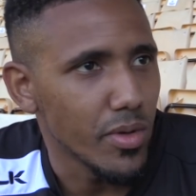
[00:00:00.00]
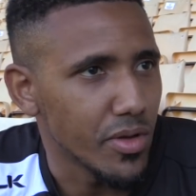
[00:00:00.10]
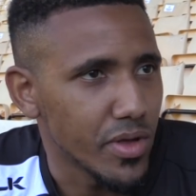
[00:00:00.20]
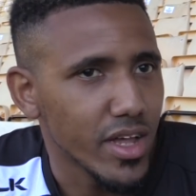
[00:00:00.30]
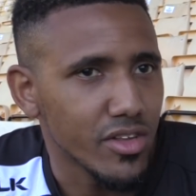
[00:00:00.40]

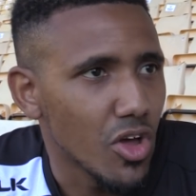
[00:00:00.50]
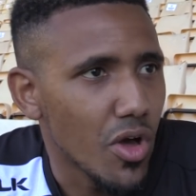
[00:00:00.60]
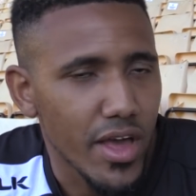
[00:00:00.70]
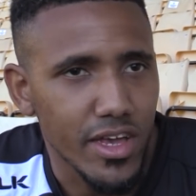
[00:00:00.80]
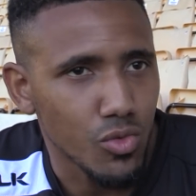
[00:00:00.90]
you get to
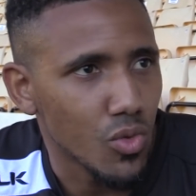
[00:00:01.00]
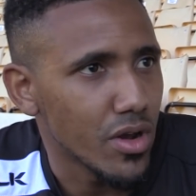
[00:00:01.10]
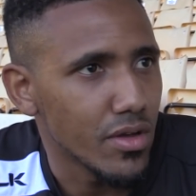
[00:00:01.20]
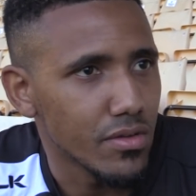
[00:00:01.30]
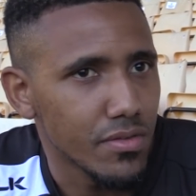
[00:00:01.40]
know each
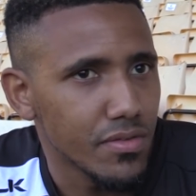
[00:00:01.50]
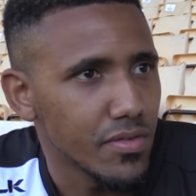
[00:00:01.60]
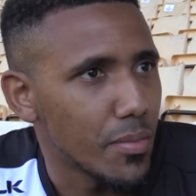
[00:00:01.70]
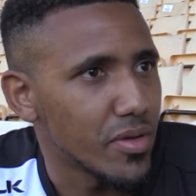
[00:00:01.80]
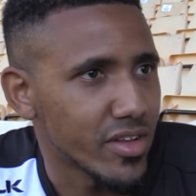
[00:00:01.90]
one of
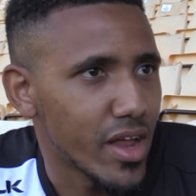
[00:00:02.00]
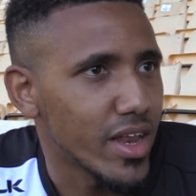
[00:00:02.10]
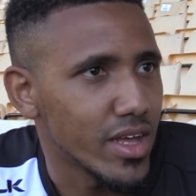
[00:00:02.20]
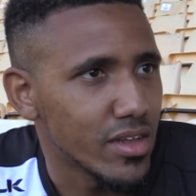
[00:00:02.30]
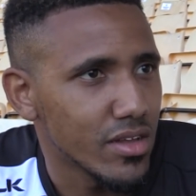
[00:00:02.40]
the
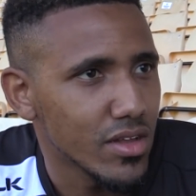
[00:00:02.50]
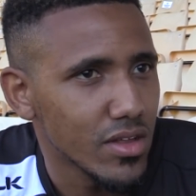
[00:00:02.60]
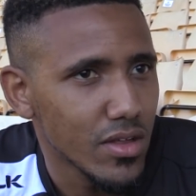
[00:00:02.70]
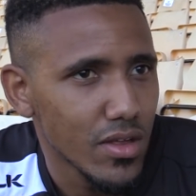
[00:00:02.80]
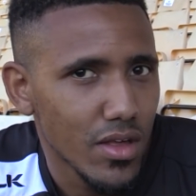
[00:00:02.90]
personalities.
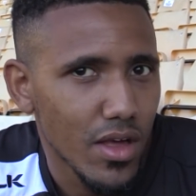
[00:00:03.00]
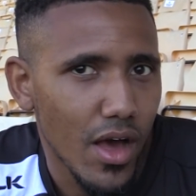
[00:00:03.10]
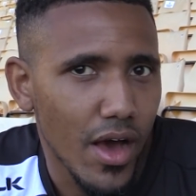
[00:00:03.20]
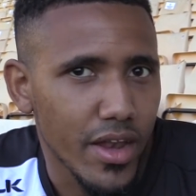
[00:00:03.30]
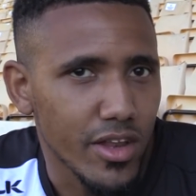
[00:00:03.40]

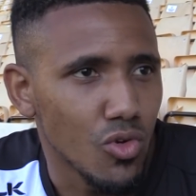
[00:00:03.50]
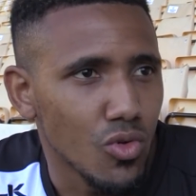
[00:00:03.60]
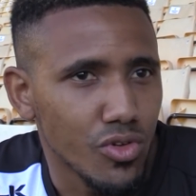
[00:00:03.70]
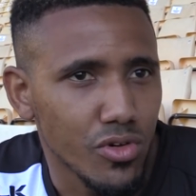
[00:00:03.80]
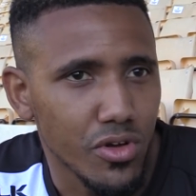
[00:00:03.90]
And it's
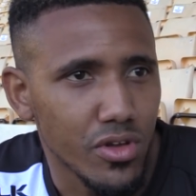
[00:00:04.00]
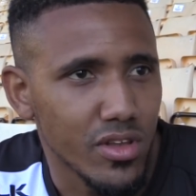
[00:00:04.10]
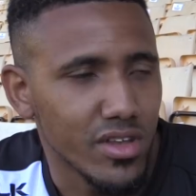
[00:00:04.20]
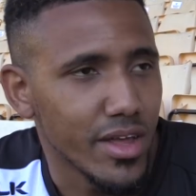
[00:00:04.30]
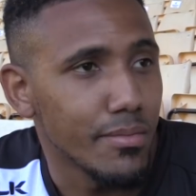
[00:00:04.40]
also
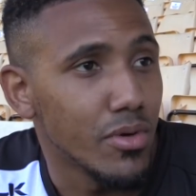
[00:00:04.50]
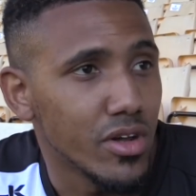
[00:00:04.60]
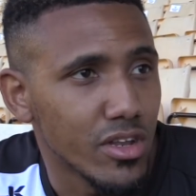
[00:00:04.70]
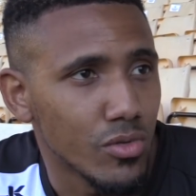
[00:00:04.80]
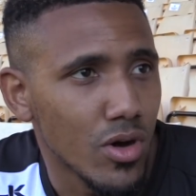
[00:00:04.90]
good to team
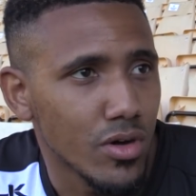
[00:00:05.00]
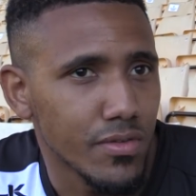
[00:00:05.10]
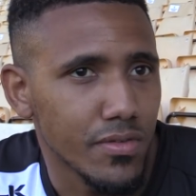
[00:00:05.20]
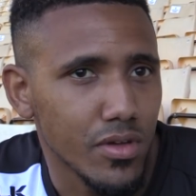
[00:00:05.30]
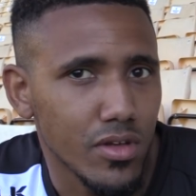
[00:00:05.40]
bond as well,
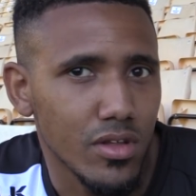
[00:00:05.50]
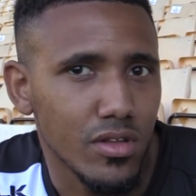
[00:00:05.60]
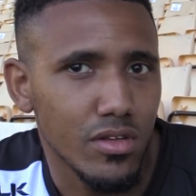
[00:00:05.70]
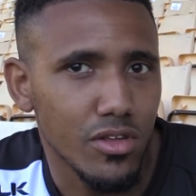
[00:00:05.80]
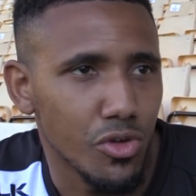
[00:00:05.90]

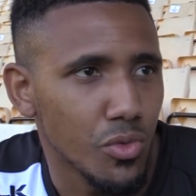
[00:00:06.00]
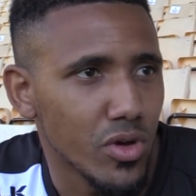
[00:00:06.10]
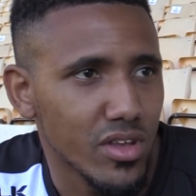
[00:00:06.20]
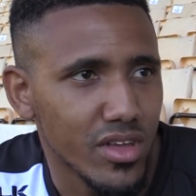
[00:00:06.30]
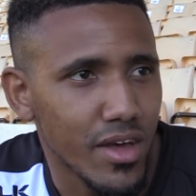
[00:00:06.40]
because you
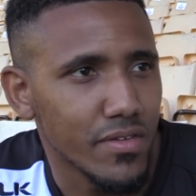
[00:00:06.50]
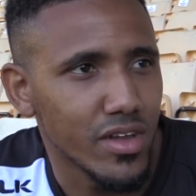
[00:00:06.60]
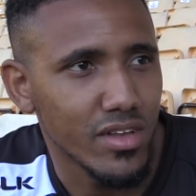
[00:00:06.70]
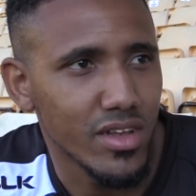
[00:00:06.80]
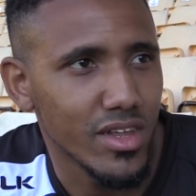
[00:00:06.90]
want
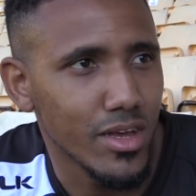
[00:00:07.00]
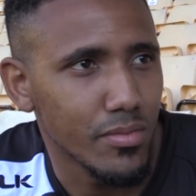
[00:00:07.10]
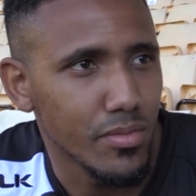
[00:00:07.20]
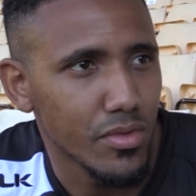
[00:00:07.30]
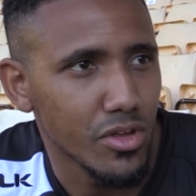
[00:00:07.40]
togetherness in the
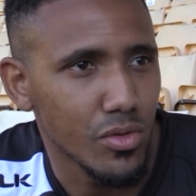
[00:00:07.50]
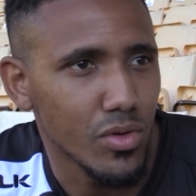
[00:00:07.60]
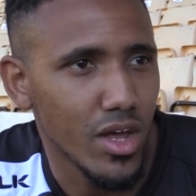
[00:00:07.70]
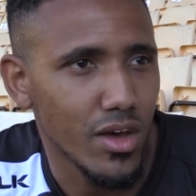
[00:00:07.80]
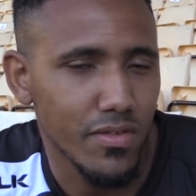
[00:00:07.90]
team. You don't
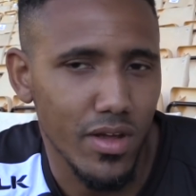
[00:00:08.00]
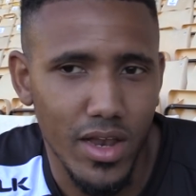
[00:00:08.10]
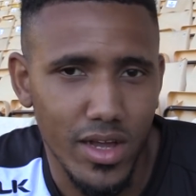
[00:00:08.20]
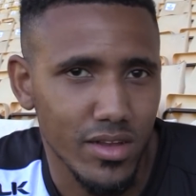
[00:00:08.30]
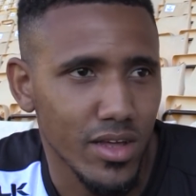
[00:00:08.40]
want to have
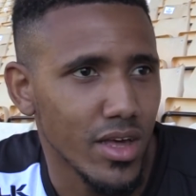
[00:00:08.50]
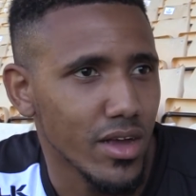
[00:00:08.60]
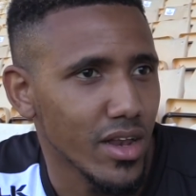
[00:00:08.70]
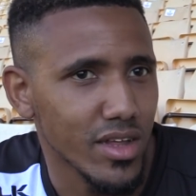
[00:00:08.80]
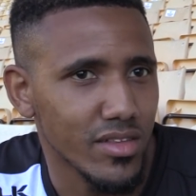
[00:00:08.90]
clicks here,
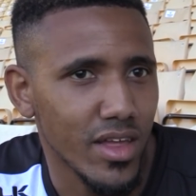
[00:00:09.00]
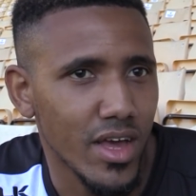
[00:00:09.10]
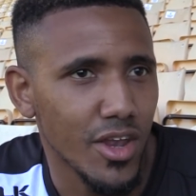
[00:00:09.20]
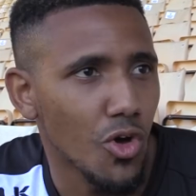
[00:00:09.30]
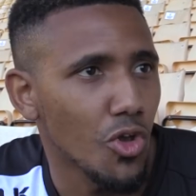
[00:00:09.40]
clicks
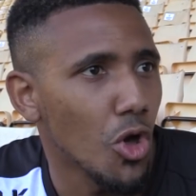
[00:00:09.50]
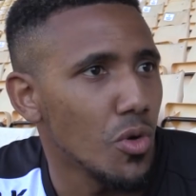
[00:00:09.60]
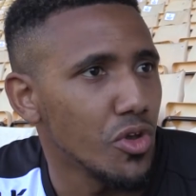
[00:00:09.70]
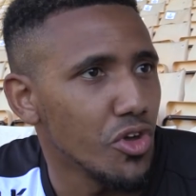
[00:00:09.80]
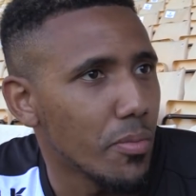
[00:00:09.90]
there, not
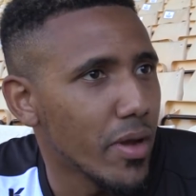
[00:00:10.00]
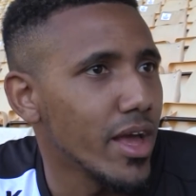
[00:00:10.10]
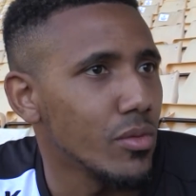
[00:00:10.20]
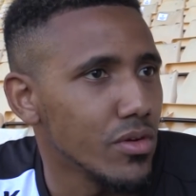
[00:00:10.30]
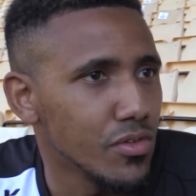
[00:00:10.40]
knowing who you're
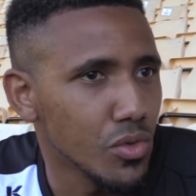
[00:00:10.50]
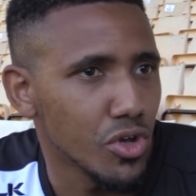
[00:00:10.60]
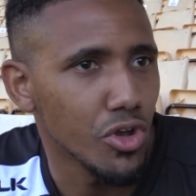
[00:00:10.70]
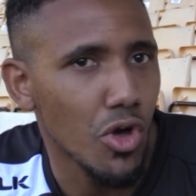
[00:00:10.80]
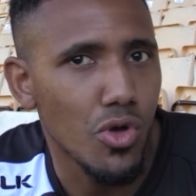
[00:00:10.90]
playing with. You
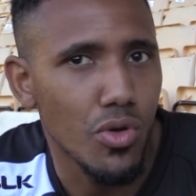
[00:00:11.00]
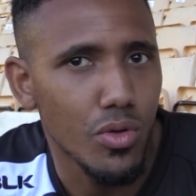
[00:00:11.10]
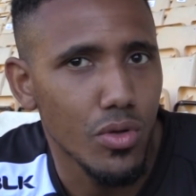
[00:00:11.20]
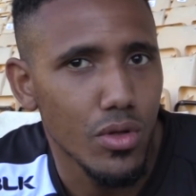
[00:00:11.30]
want to know